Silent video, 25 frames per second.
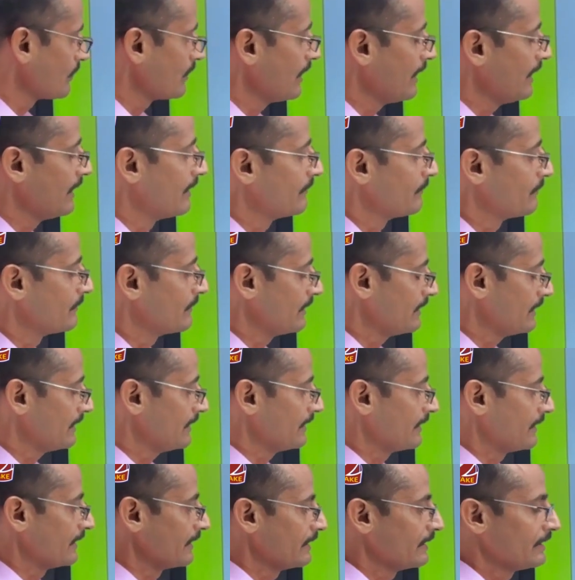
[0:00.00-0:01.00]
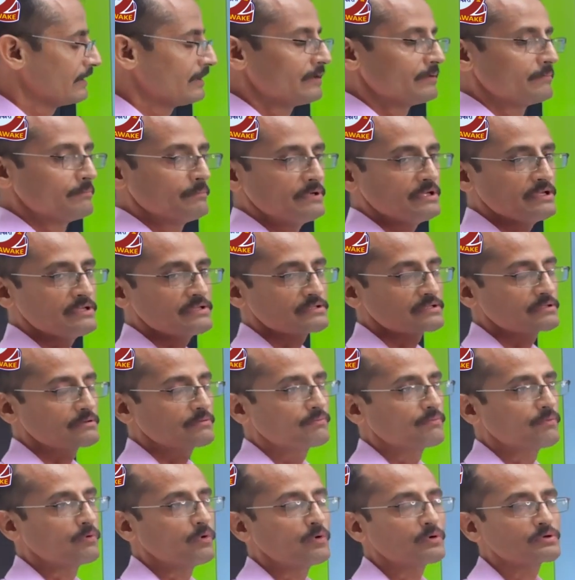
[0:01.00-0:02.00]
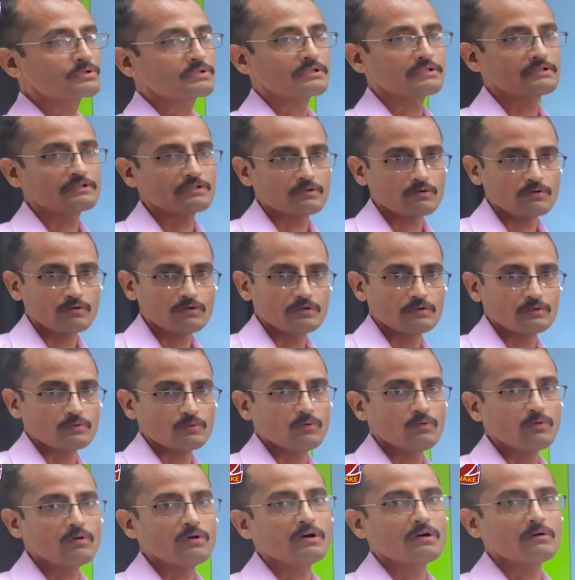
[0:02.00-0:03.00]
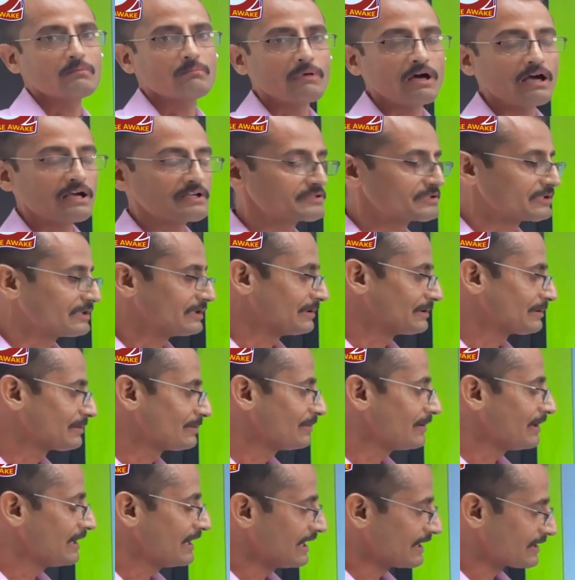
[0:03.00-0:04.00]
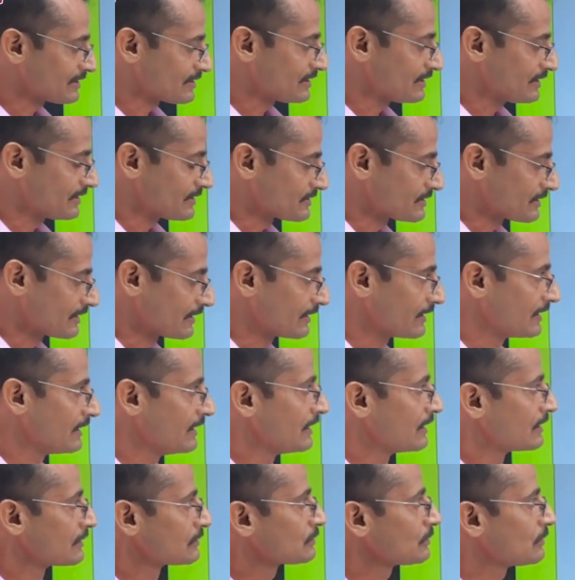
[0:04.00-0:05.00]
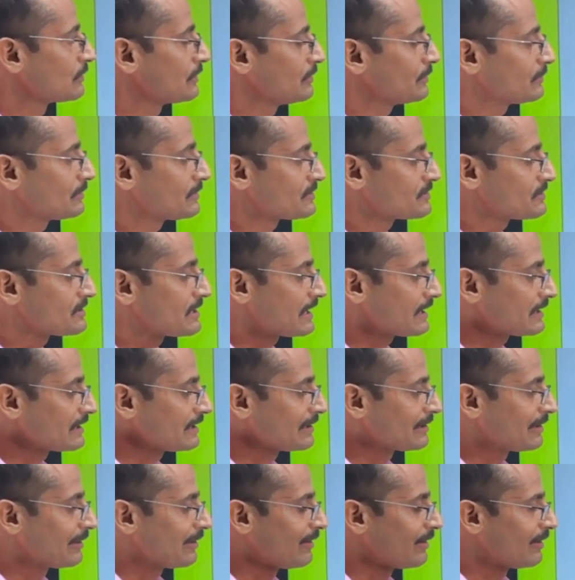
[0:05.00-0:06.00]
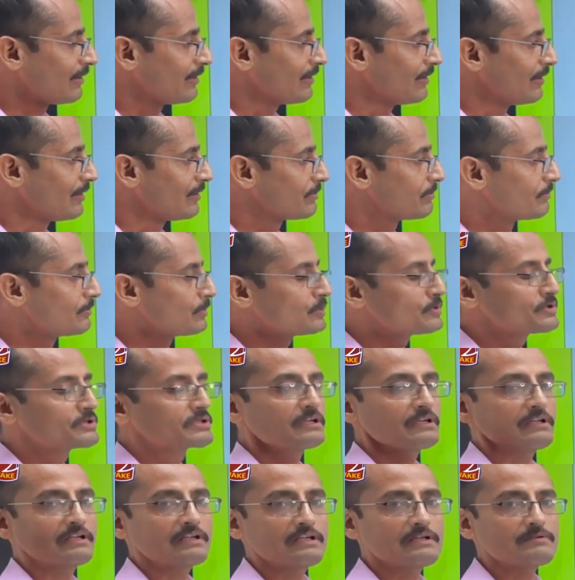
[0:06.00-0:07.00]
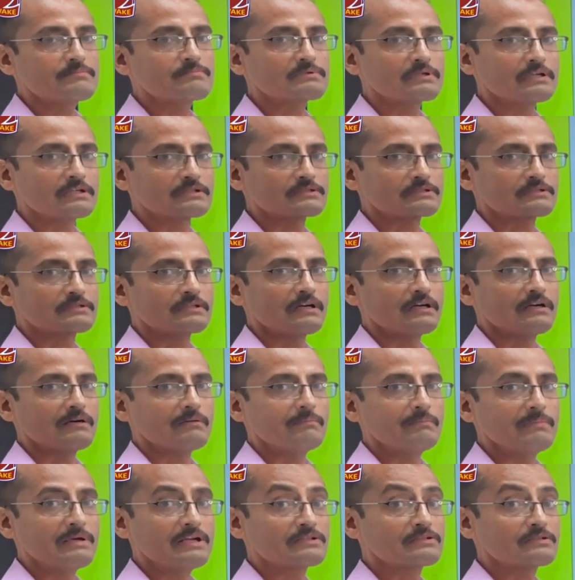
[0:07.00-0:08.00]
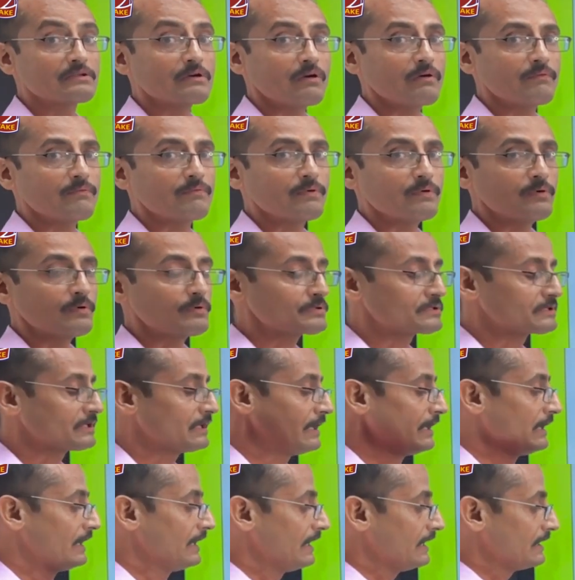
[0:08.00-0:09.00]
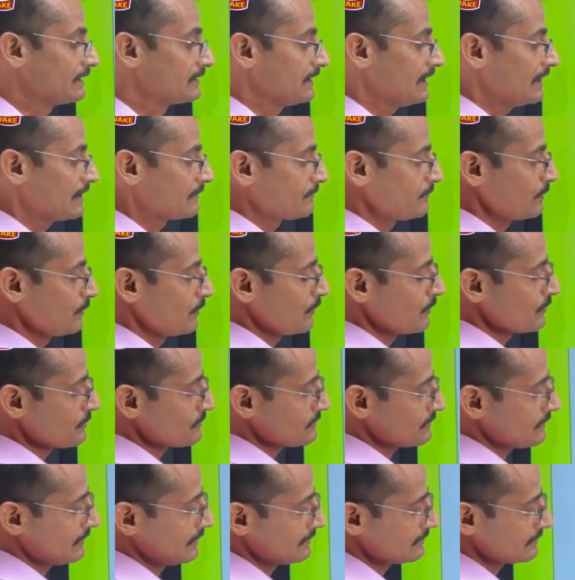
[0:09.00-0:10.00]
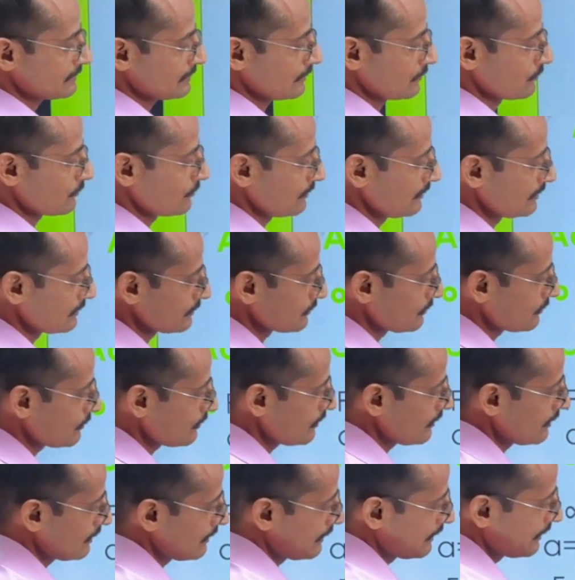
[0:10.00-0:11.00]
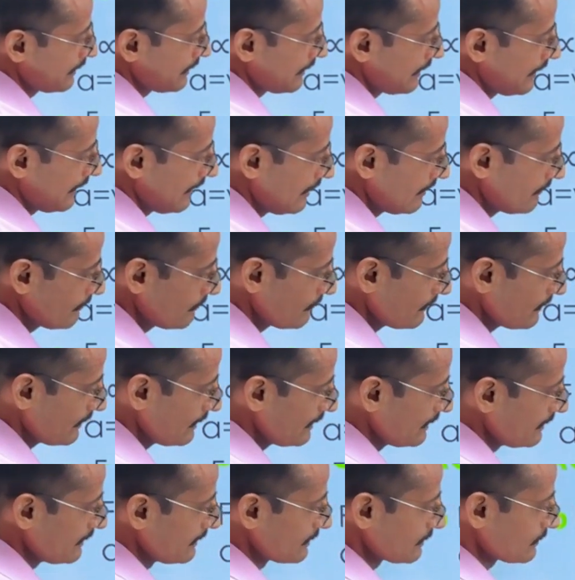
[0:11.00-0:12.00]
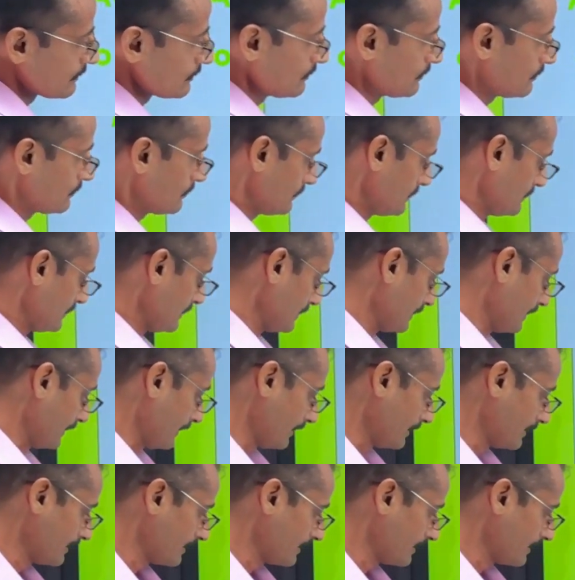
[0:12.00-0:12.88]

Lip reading: ma, means force is equal to mass into acceleration. So Newton's second law of motion gives us the measure of force, and that force is equal to m into a.